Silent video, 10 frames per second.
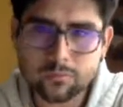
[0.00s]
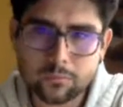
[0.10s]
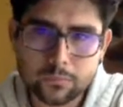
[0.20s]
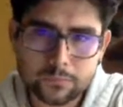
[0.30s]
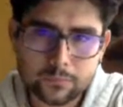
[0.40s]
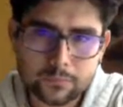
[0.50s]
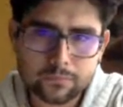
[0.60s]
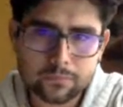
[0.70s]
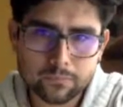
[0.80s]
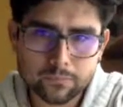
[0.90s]

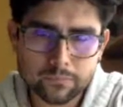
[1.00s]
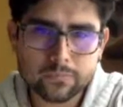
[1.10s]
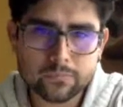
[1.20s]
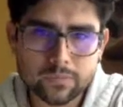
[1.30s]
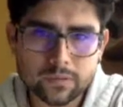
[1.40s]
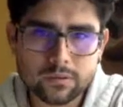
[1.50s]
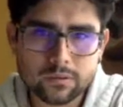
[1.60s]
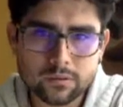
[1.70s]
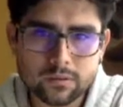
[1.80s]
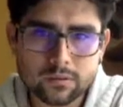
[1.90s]

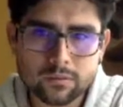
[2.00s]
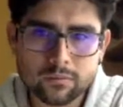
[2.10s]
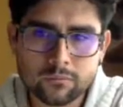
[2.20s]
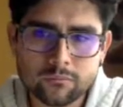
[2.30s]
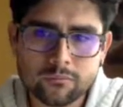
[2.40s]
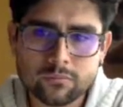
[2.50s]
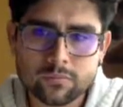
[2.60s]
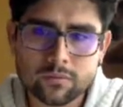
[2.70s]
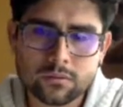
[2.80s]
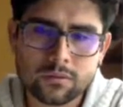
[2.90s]

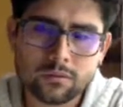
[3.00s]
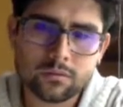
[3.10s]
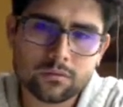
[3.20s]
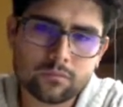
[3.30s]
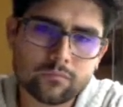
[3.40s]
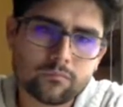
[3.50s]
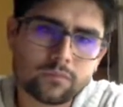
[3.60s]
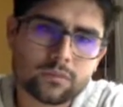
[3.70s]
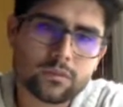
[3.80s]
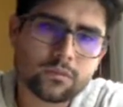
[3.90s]

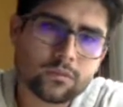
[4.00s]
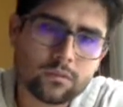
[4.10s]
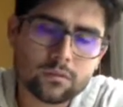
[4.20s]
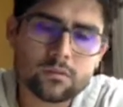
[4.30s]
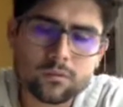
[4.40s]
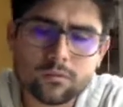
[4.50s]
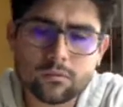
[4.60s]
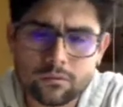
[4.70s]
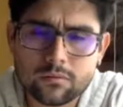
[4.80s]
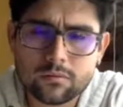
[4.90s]

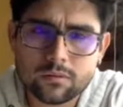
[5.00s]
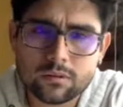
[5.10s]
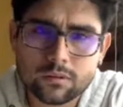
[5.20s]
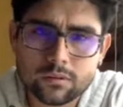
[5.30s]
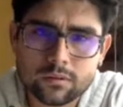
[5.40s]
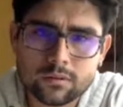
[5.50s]
No words are spoken by the person on screen.